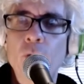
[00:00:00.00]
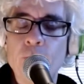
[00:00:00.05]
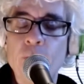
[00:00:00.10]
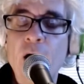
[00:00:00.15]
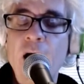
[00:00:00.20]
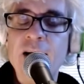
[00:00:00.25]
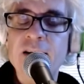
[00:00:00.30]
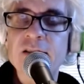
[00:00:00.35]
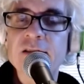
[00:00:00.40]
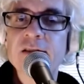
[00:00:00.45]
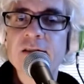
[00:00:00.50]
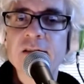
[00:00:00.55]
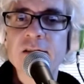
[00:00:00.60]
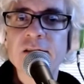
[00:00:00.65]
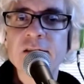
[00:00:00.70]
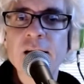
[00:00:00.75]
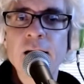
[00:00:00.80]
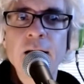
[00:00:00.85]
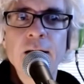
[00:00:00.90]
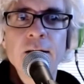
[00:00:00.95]

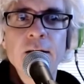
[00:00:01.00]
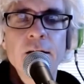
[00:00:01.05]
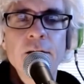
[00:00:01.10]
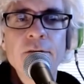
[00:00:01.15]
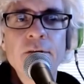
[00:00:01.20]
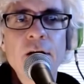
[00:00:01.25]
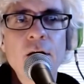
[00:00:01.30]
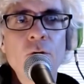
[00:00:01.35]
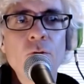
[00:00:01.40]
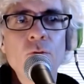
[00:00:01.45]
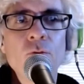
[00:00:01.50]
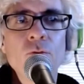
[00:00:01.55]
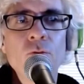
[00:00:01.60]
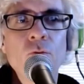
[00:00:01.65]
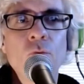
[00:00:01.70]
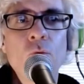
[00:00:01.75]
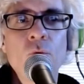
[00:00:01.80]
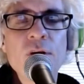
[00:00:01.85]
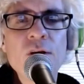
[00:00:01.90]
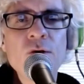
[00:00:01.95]
practices, that
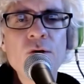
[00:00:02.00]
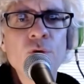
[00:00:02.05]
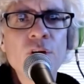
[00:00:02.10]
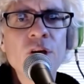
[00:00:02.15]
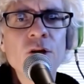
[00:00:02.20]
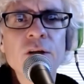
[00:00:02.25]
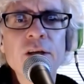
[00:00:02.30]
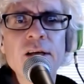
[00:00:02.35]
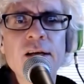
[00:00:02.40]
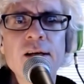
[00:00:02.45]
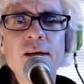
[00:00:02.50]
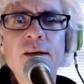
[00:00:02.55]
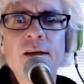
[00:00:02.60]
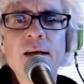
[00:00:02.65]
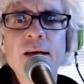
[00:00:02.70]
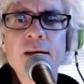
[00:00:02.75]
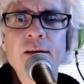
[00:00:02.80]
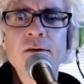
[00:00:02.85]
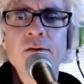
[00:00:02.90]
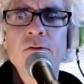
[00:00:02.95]
we really
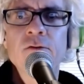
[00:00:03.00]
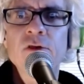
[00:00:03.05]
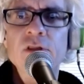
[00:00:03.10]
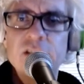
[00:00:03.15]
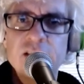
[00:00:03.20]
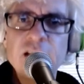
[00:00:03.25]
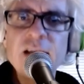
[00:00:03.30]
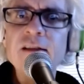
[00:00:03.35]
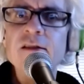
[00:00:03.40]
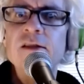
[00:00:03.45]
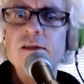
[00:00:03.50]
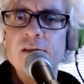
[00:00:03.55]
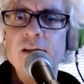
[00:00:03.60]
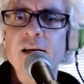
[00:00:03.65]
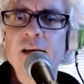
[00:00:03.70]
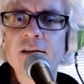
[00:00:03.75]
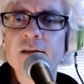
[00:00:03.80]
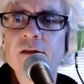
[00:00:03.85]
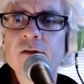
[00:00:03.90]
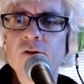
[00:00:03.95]
can sense
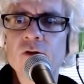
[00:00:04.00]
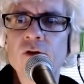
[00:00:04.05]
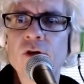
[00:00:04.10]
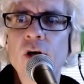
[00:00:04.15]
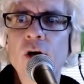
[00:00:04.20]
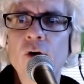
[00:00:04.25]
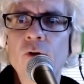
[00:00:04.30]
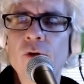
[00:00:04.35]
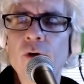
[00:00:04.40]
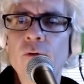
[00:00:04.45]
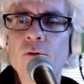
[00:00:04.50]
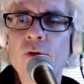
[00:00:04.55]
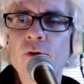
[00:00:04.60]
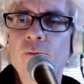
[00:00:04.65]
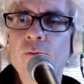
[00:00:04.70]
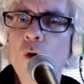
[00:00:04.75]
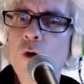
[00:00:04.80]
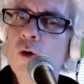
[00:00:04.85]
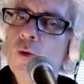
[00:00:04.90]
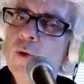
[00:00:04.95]
this. The
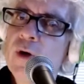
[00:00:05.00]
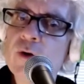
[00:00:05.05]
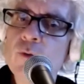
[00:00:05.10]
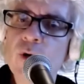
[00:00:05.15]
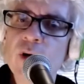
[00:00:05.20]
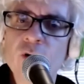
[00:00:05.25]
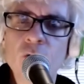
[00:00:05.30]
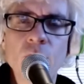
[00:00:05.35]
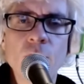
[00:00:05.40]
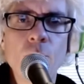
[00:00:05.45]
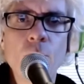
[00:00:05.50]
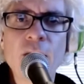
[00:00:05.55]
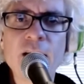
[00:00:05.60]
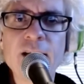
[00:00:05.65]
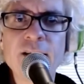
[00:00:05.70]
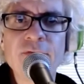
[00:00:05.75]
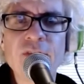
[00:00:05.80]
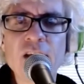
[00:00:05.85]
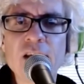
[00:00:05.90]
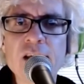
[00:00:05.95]
more we whittle
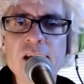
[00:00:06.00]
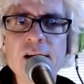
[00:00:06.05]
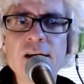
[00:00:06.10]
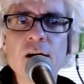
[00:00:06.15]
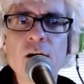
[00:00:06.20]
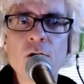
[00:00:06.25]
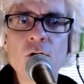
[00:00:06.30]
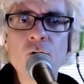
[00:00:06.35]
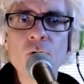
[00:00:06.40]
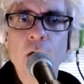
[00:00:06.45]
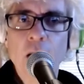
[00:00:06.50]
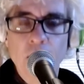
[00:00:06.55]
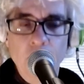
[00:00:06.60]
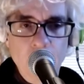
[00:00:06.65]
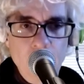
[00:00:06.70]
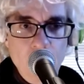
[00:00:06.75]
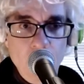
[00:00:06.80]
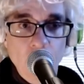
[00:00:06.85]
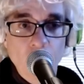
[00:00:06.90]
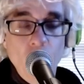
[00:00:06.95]
away at the ego,
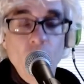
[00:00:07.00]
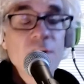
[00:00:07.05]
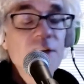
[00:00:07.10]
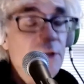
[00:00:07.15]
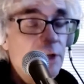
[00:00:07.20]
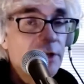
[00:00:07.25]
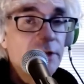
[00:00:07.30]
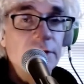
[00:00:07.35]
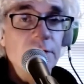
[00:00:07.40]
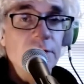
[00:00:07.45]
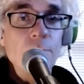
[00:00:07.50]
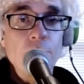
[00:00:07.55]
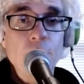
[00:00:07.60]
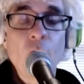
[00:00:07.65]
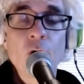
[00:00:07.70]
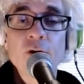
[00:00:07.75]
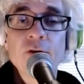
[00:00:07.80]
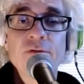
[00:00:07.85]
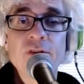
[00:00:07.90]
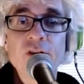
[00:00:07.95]
which is
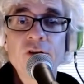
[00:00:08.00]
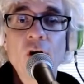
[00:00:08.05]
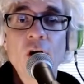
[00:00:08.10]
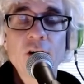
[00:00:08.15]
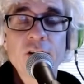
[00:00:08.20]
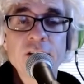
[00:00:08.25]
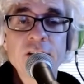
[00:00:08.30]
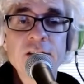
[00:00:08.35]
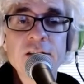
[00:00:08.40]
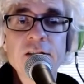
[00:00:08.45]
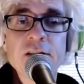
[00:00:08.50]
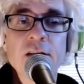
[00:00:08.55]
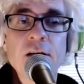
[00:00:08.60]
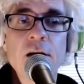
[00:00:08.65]
part of the darkness,